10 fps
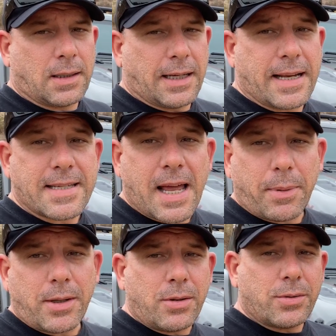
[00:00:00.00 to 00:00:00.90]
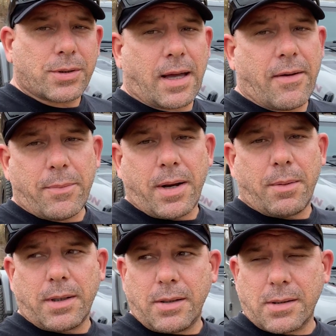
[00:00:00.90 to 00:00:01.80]
It has not been used. I haven't been
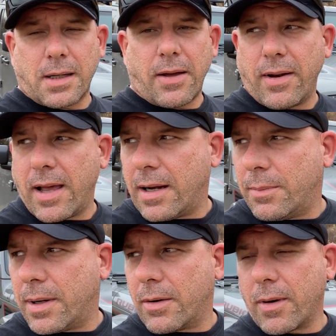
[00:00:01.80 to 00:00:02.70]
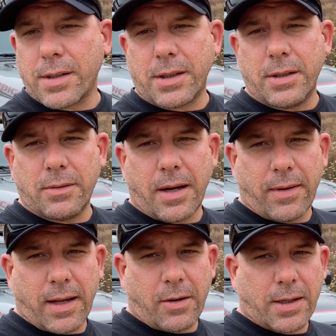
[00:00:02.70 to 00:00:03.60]
able to use it. Haven't had anybody to rescue.
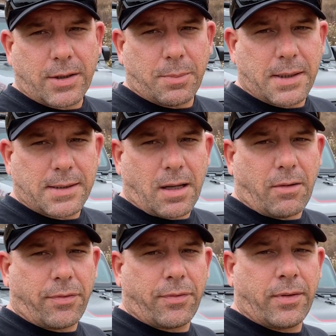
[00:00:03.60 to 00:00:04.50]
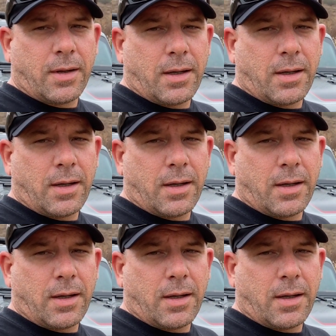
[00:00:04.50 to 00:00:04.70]
Haven't had to rescue myself.